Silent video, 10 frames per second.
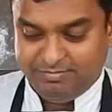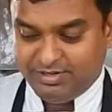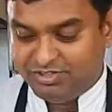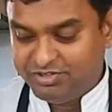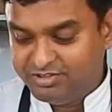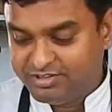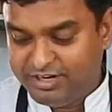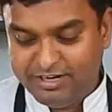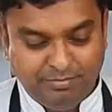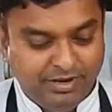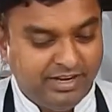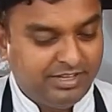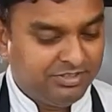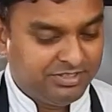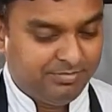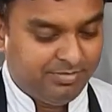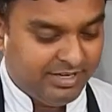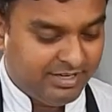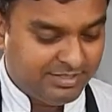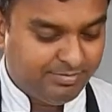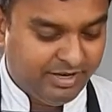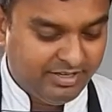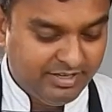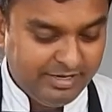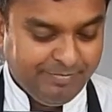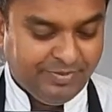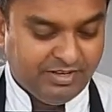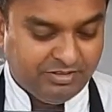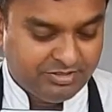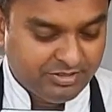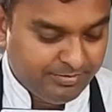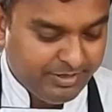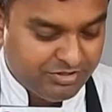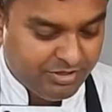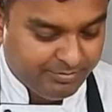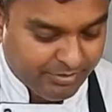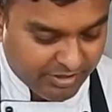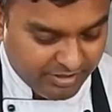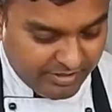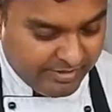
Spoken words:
make sure you clean your blade, otherwise your blade gets blunt. And also make sure you put a